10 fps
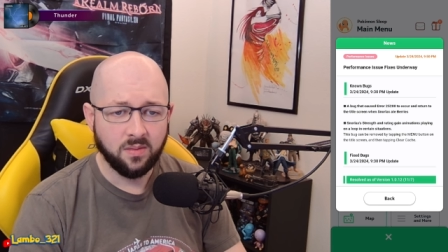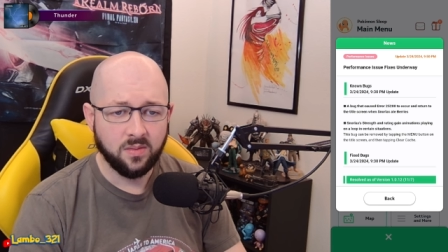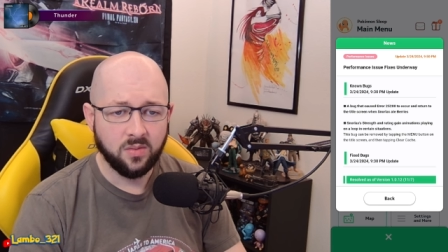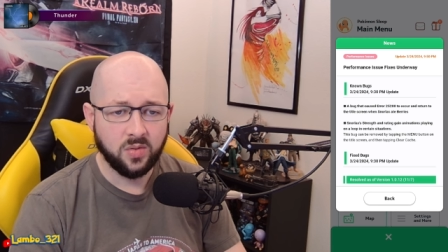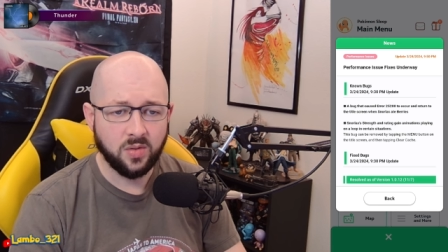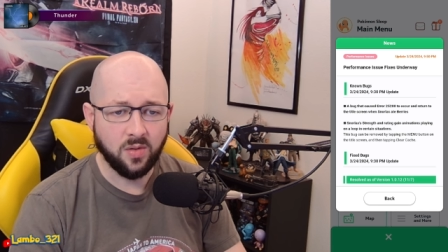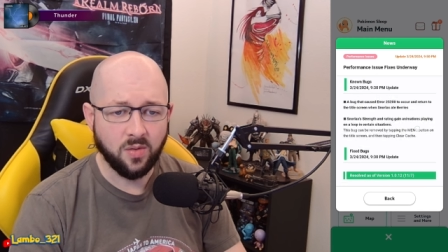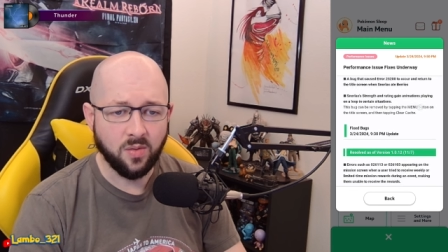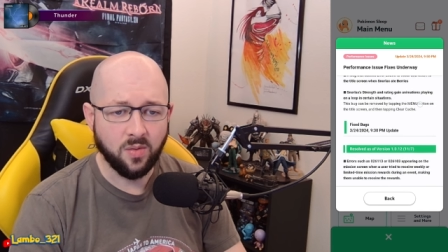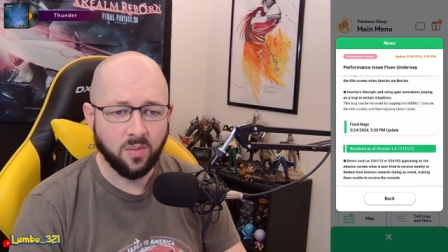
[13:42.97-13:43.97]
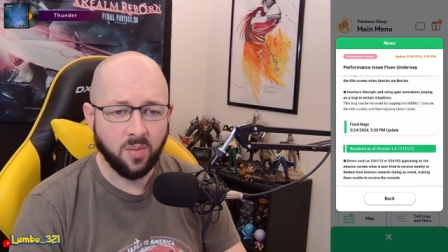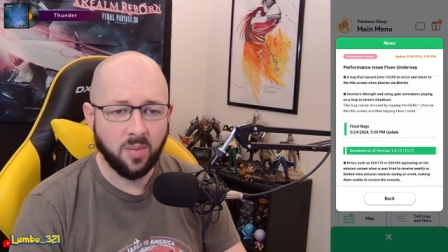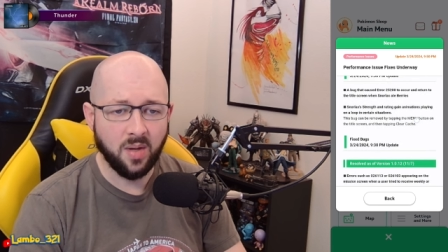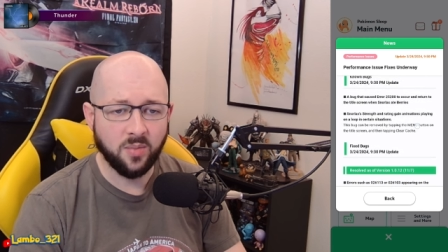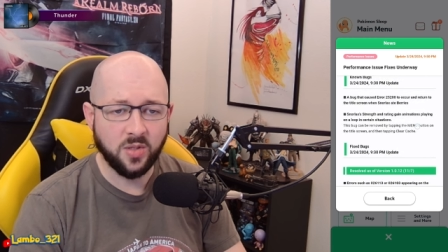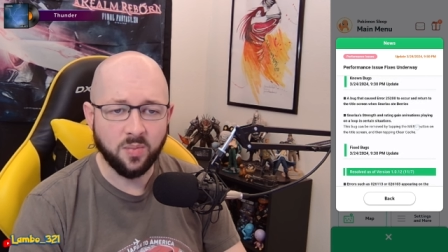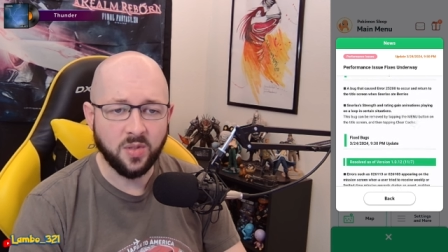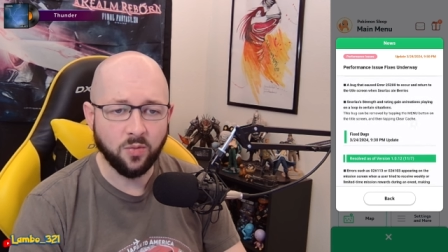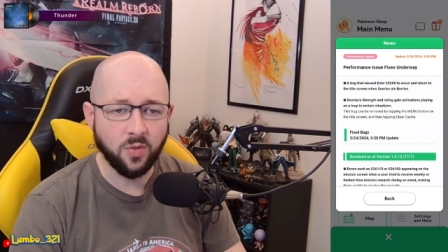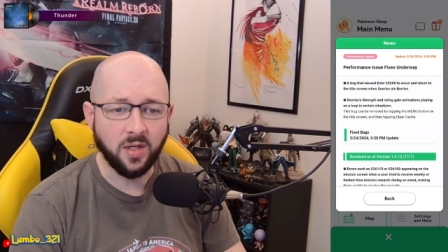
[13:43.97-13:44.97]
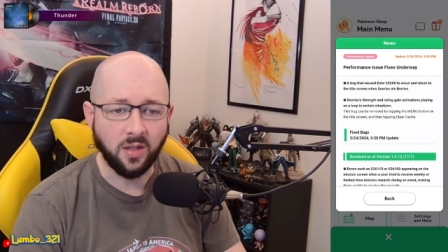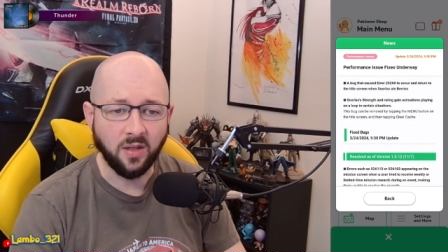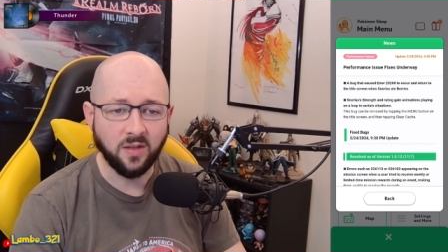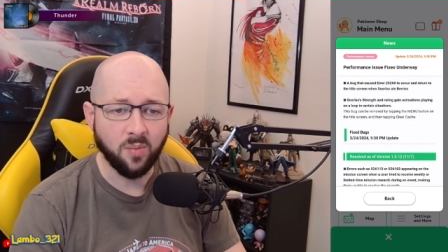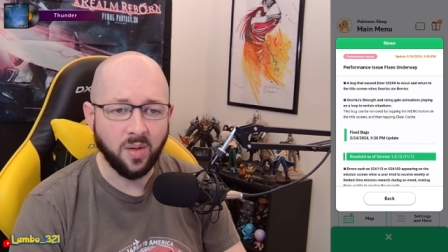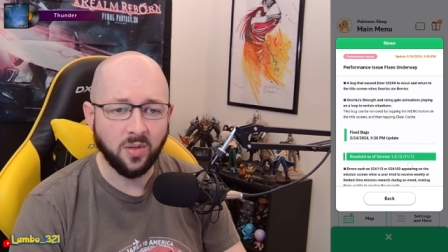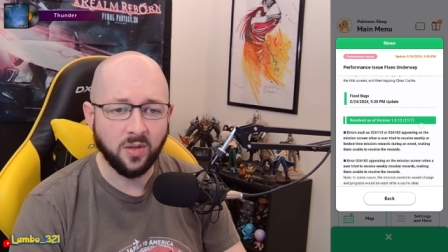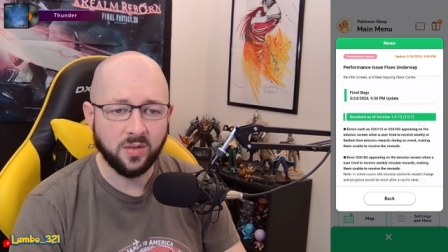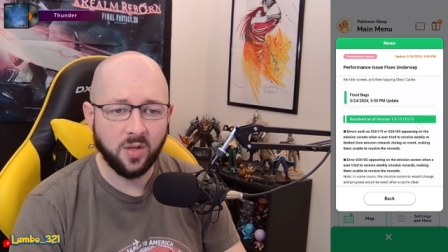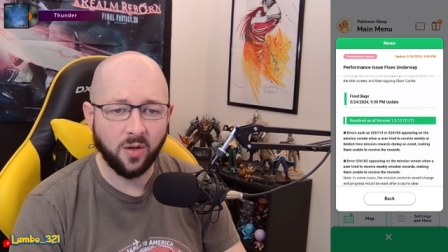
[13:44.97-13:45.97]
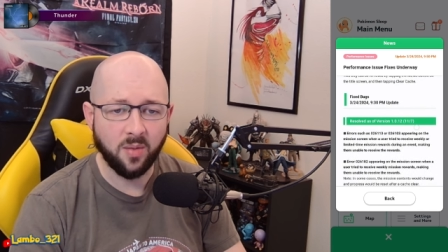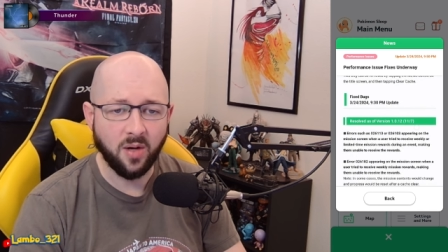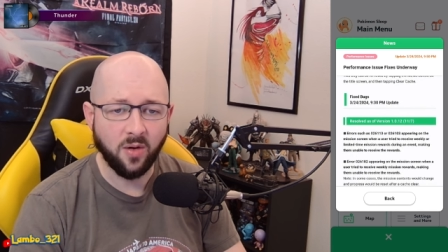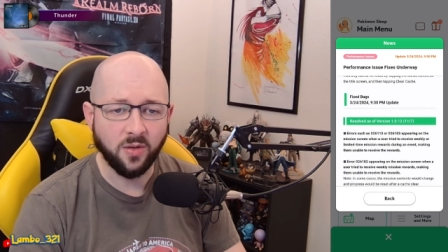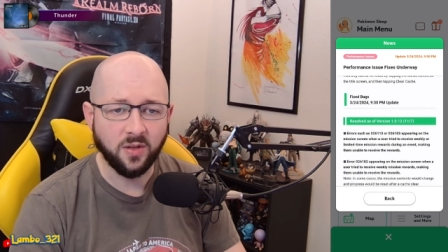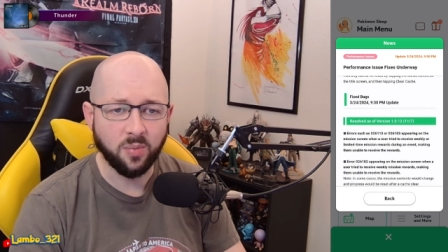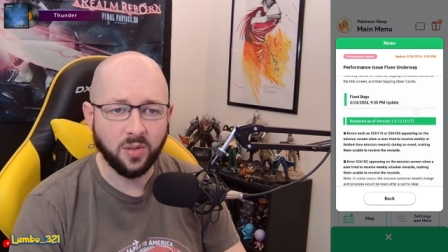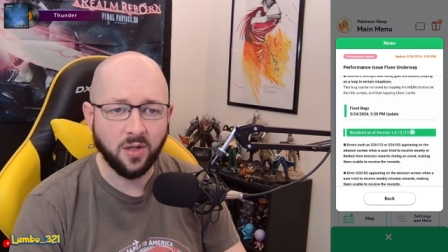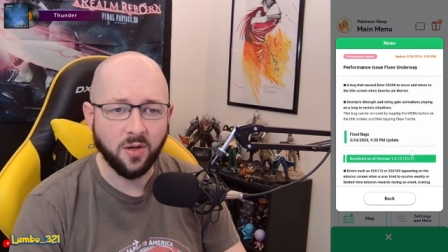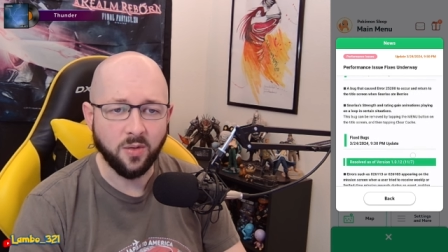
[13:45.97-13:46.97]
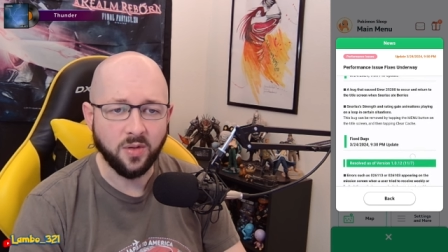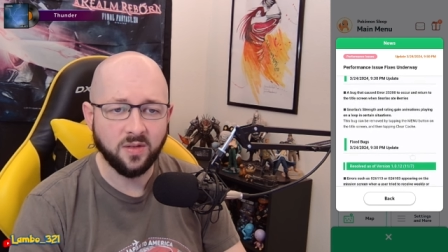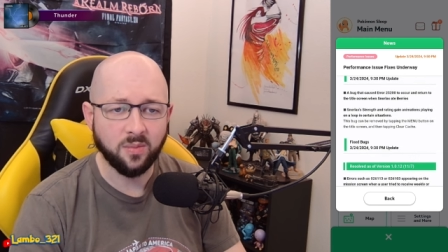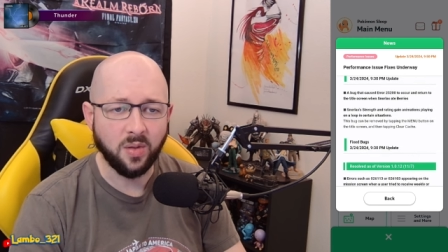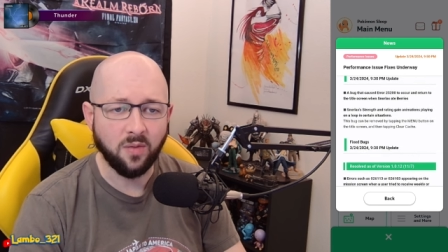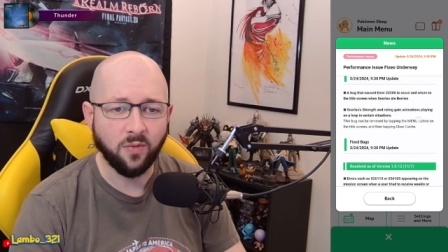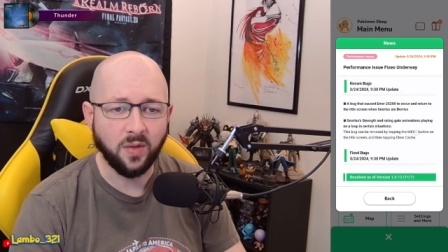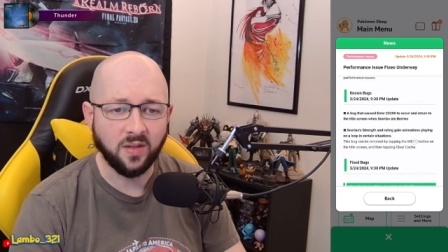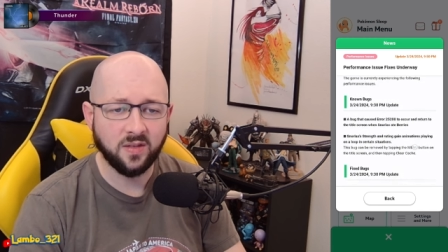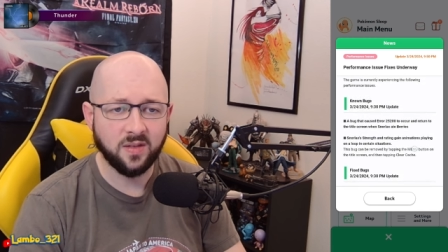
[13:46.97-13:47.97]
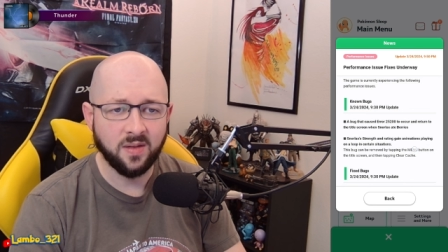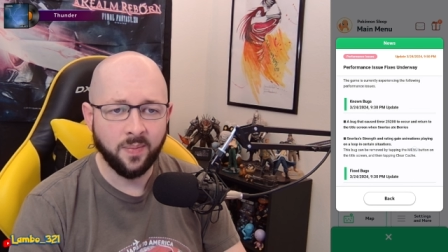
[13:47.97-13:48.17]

So maybe I'm just misreading this. Maybe they're talking about all this below has been fixed.